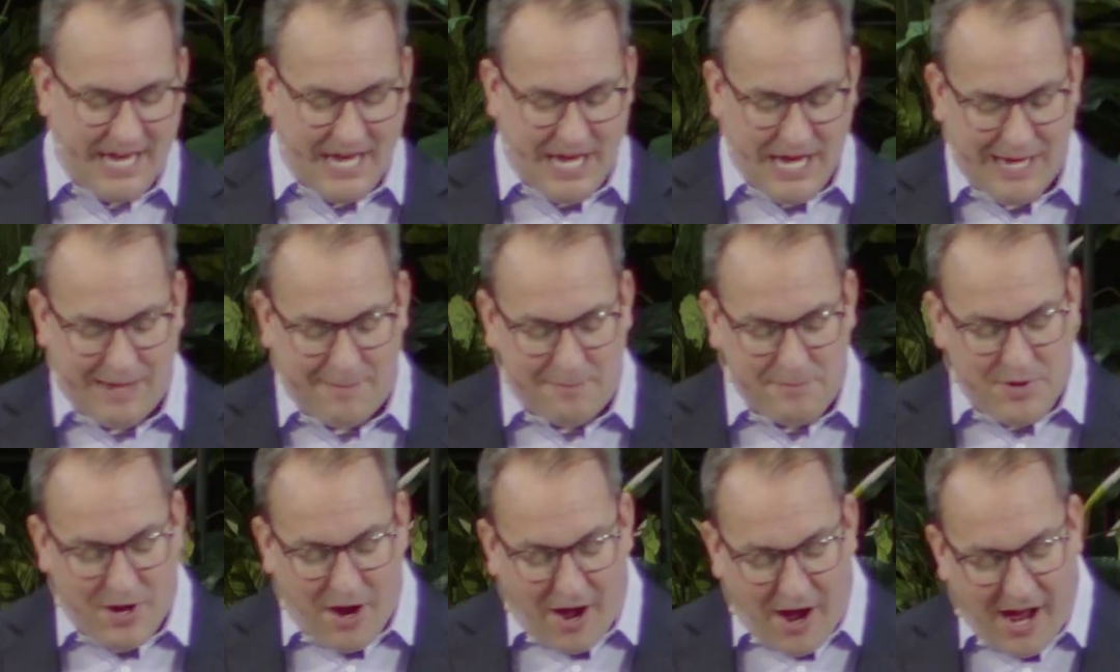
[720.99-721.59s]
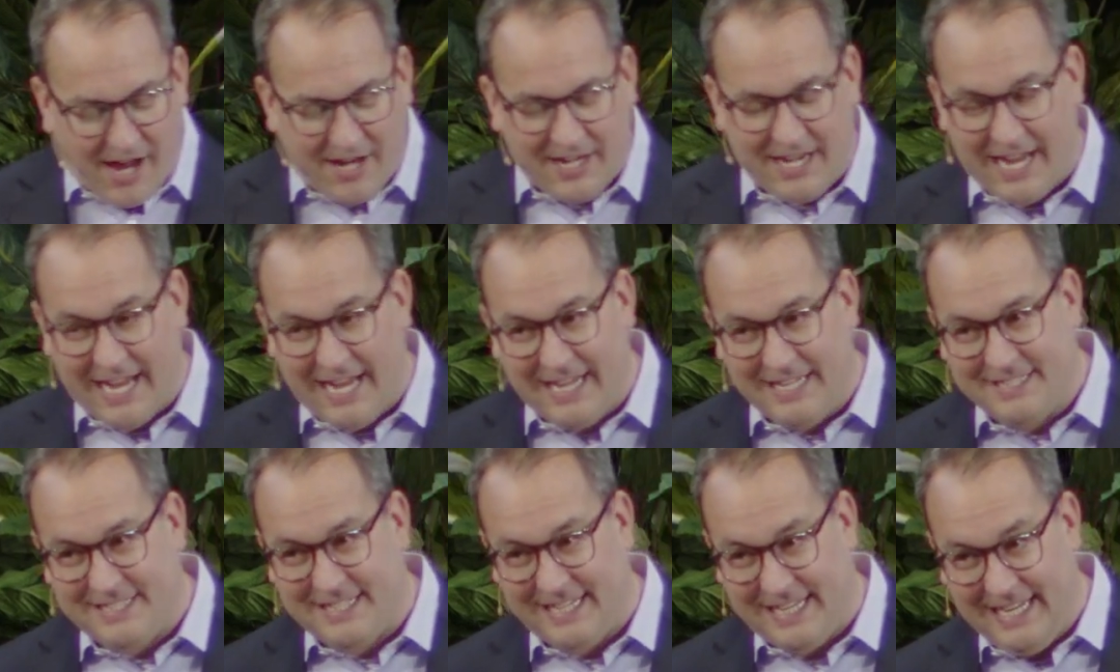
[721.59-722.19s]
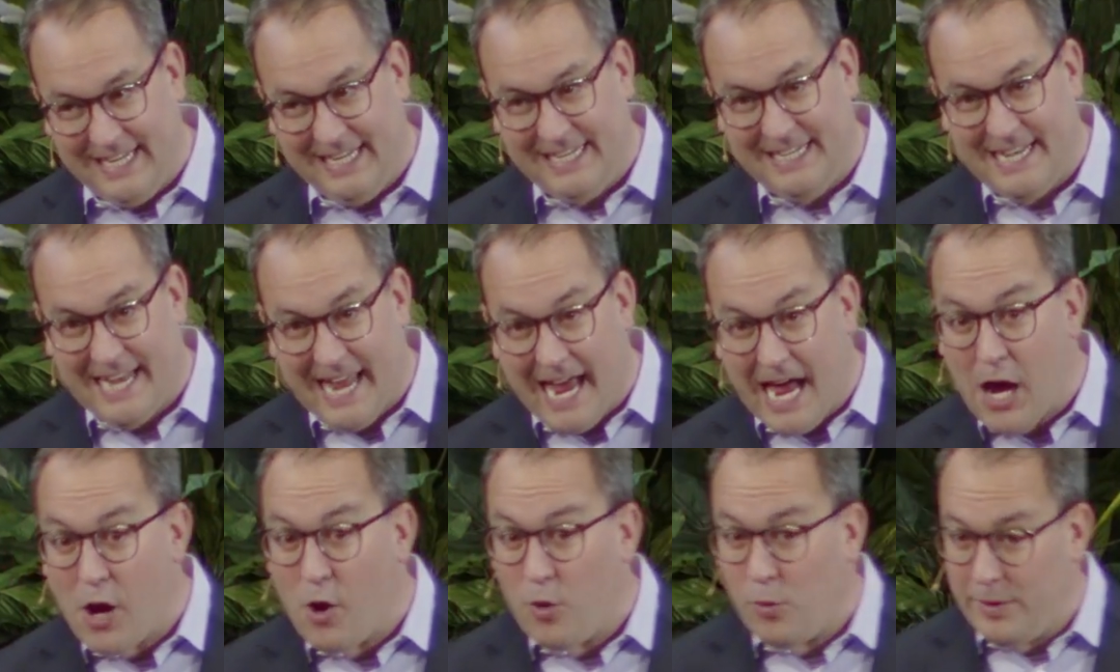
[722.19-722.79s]
him not as he
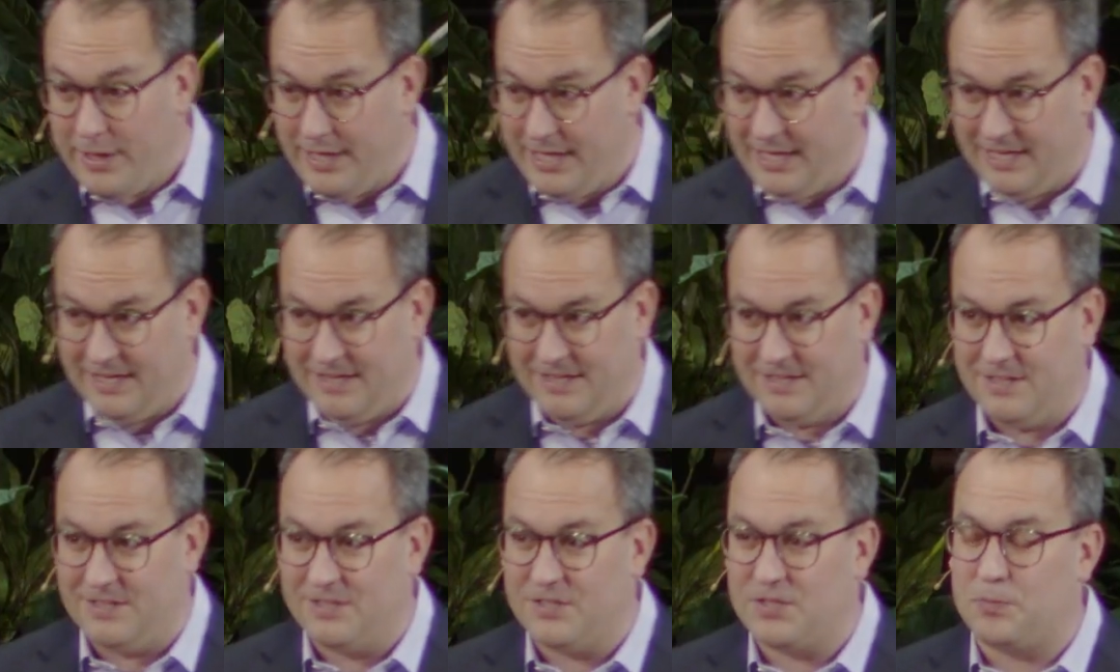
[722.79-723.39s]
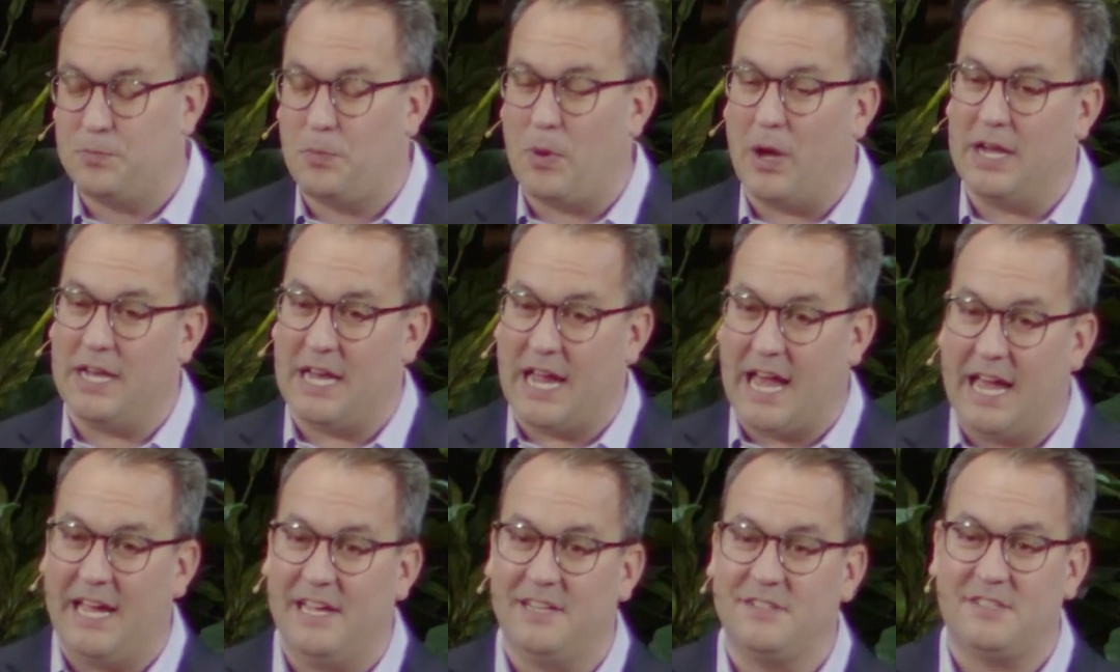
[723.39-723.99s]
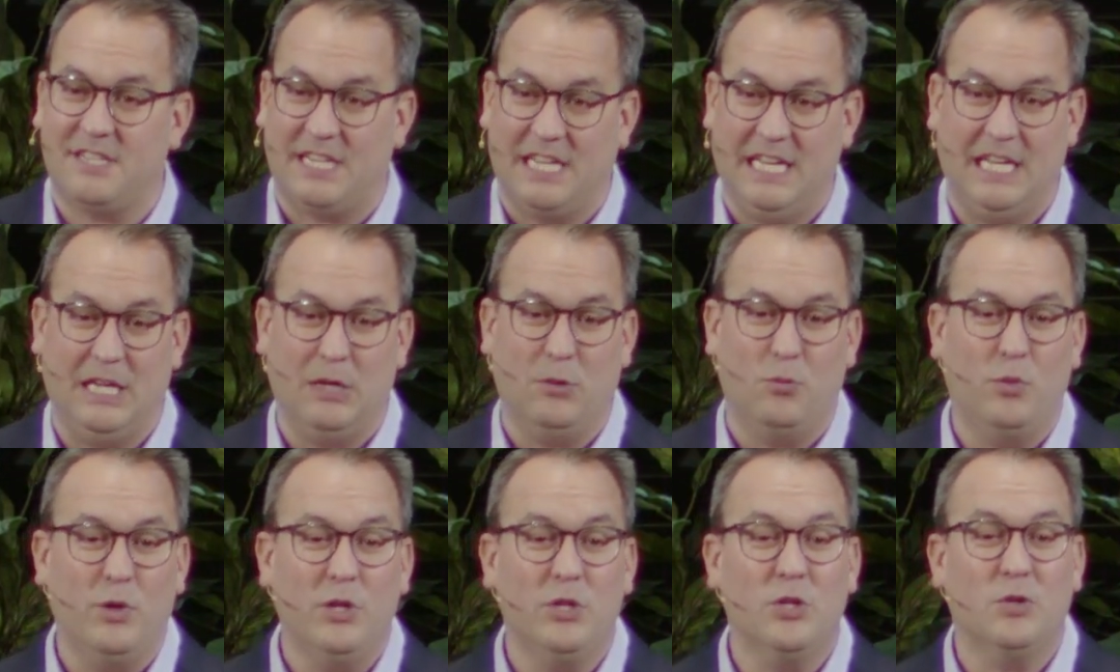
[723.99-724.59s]
now is, but as he
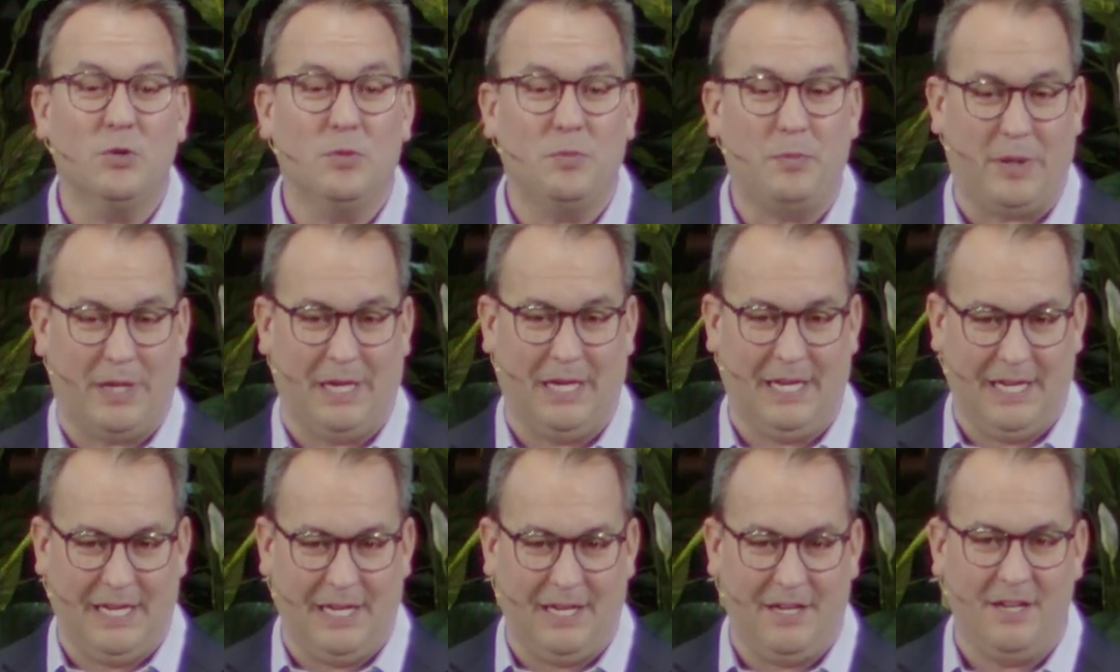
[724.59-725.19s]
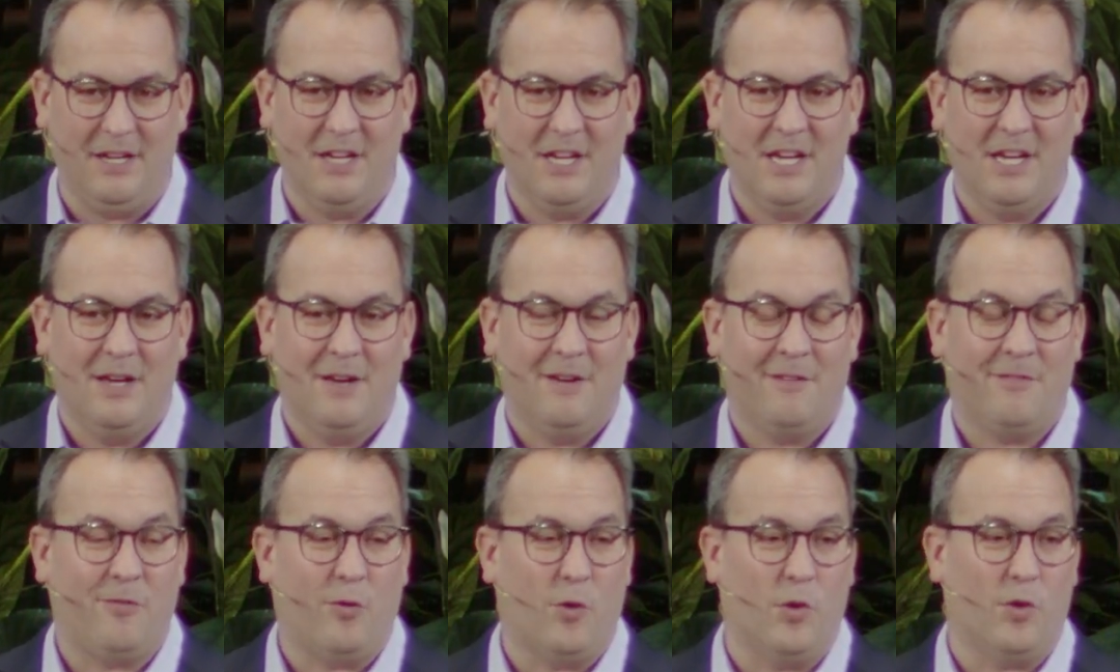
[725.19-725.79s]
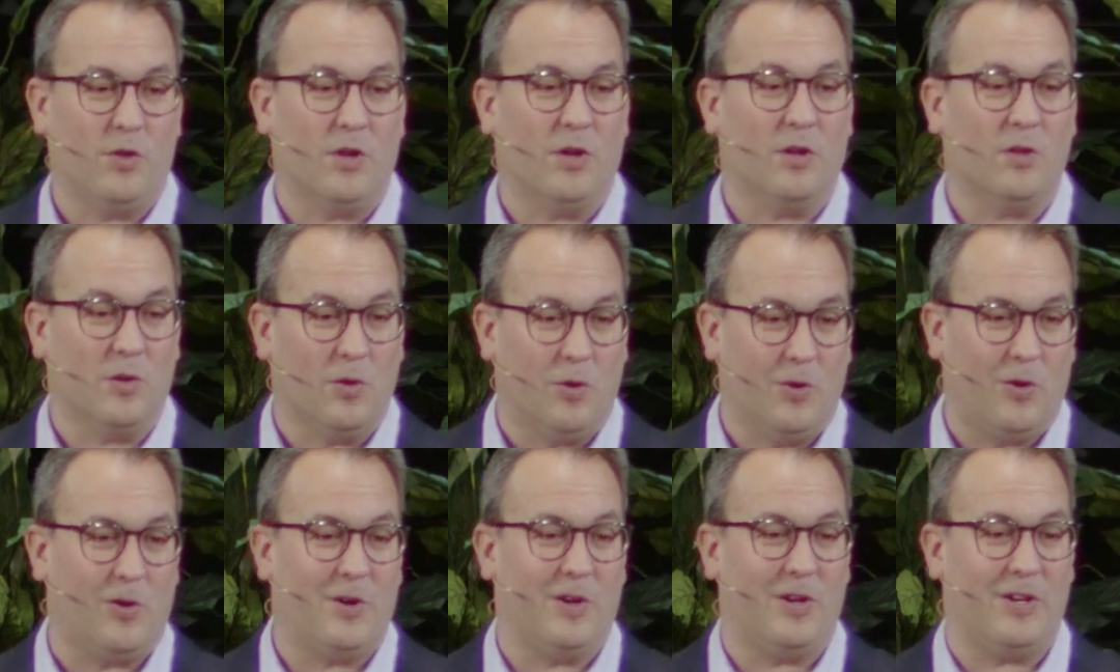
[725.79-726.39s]
will be, for the
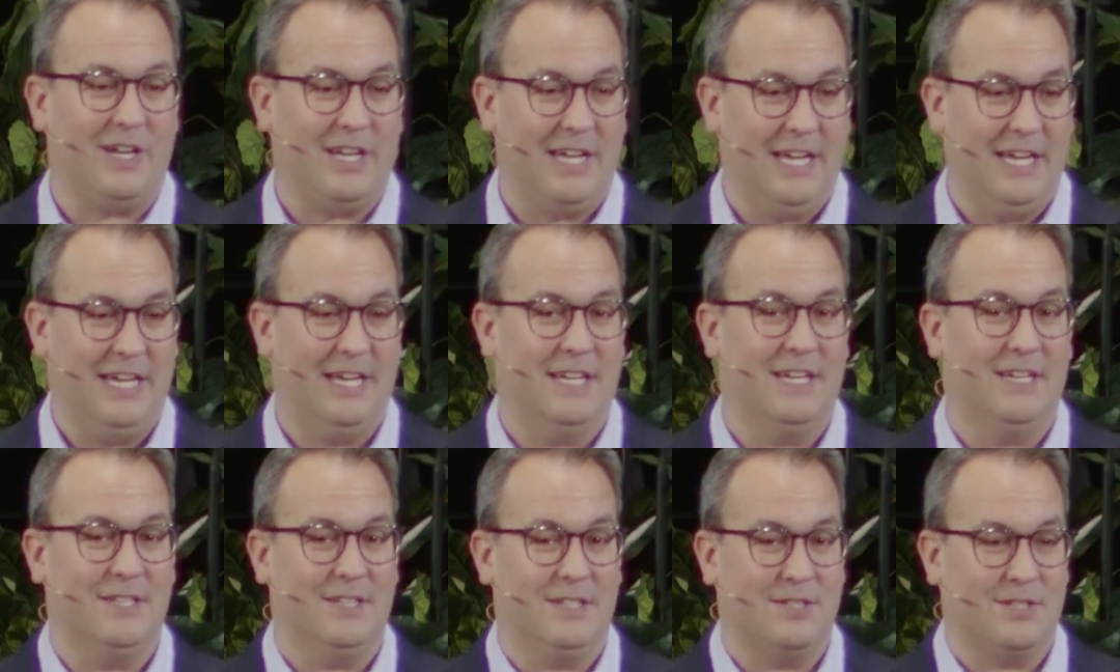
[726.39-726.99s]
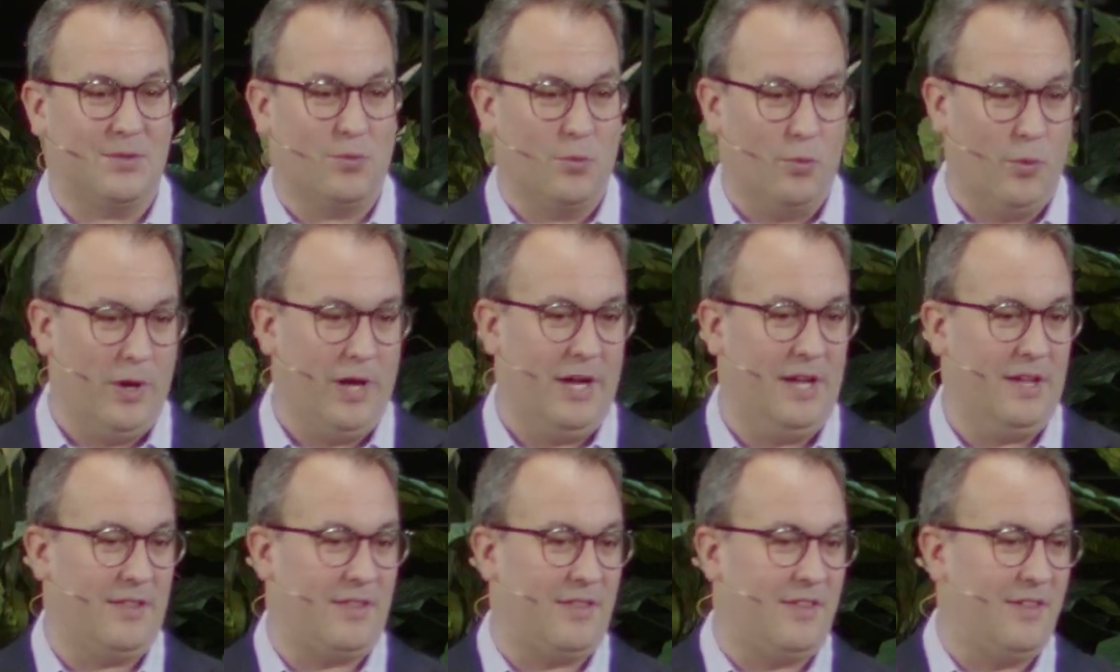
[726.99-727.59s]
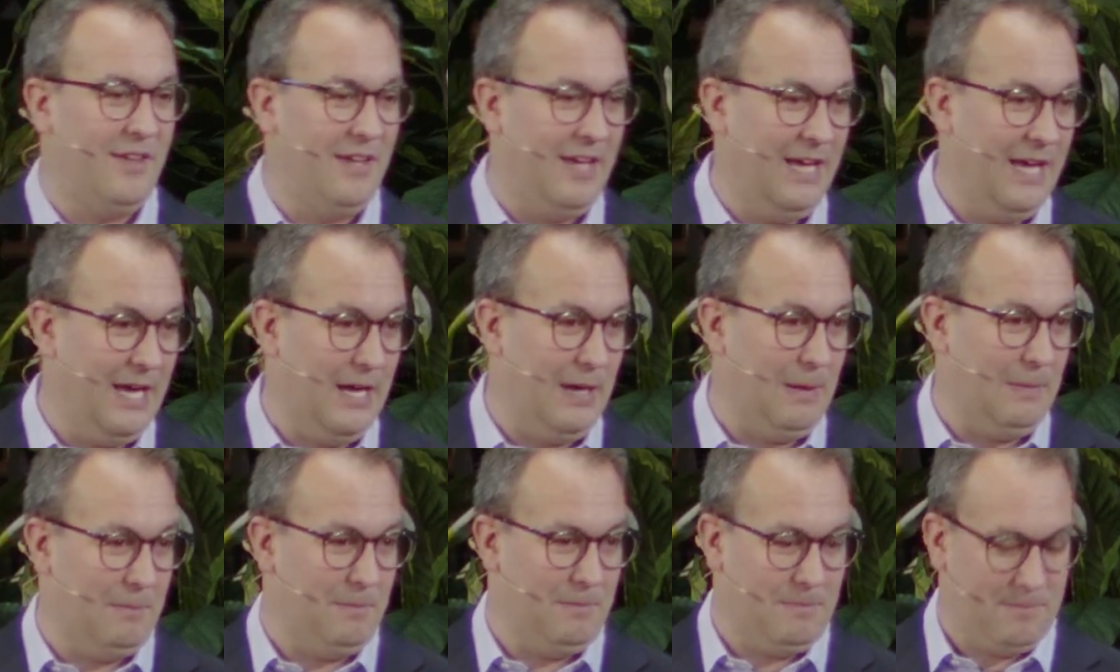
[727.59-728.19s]
Lord is with
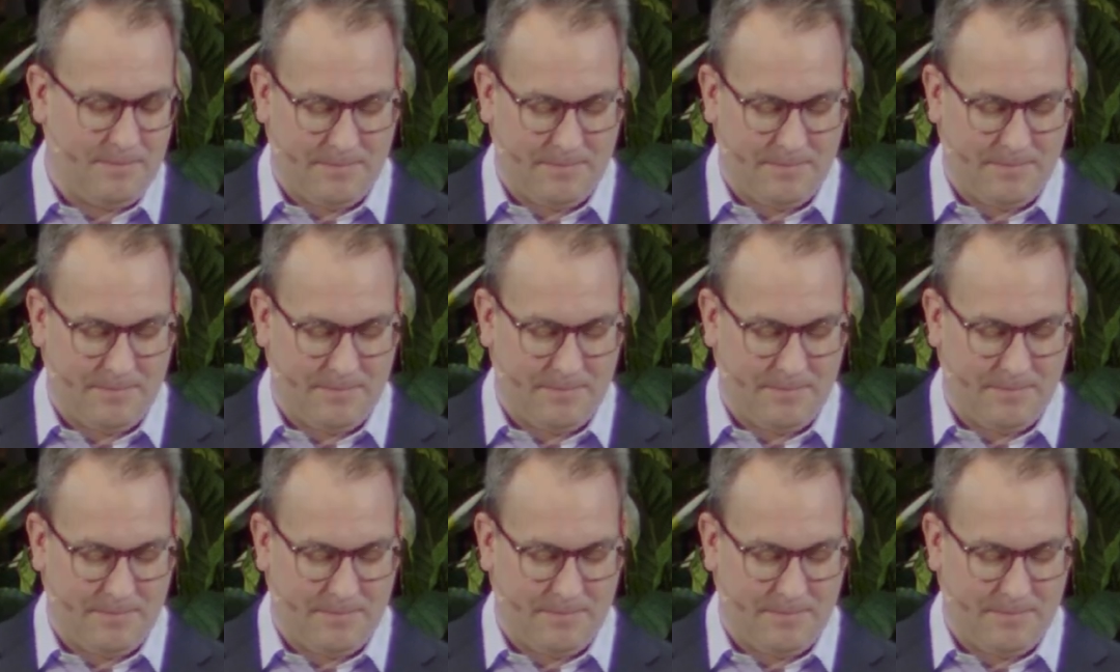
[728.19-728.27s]
him.